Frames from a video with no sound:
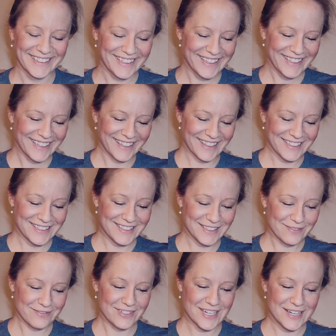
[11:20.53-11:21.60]
I like to
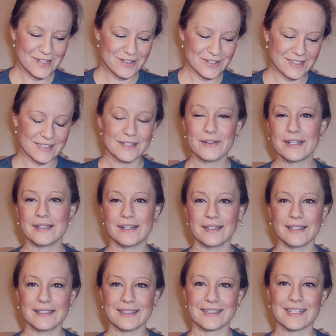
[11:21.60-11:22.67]
live dangerously. I
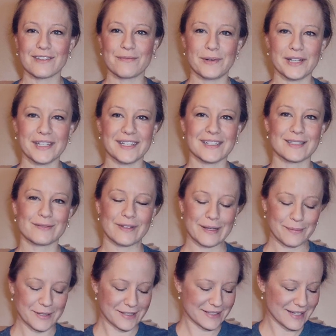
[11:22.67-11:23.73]
like to save money because
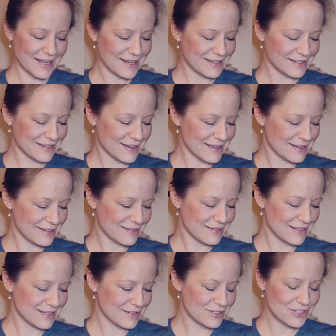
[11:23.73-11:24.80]
fabric's not
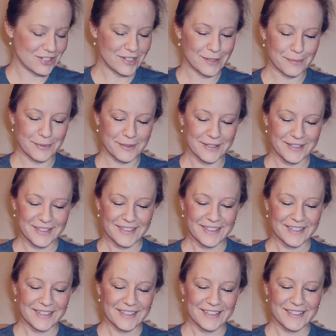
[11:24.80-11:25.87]
cheap.
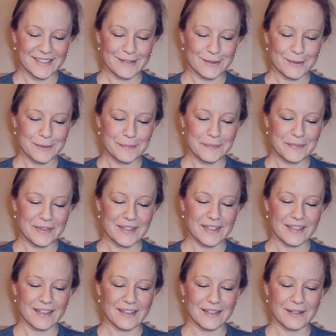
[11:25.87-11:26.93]
So
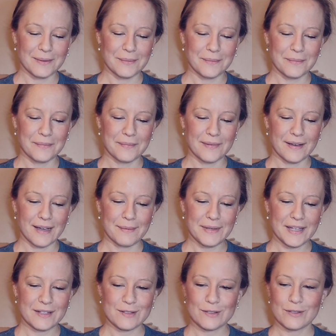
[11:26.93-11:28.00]
I'm
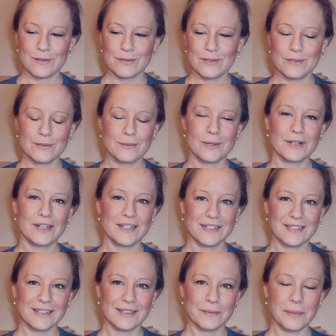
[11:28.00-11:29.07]
not too
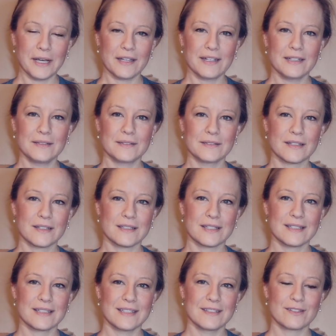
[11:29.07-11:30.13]
worried about it because
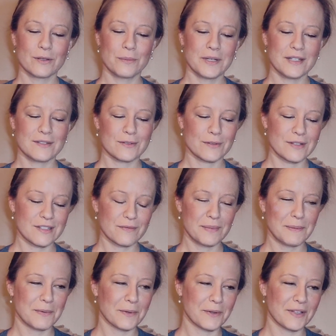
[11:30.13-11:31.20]
I see so many stories of
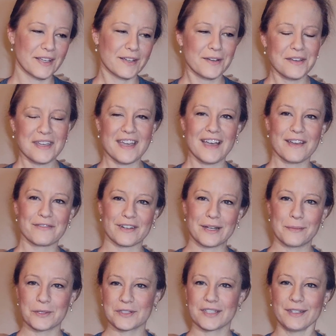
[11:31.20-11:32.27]
people who are like, oh yeah,
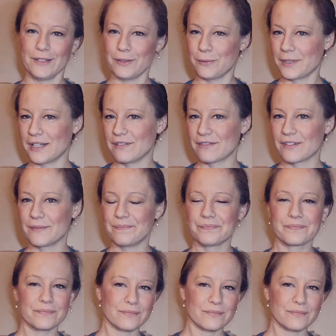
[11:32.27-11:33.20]
framers can do whatever.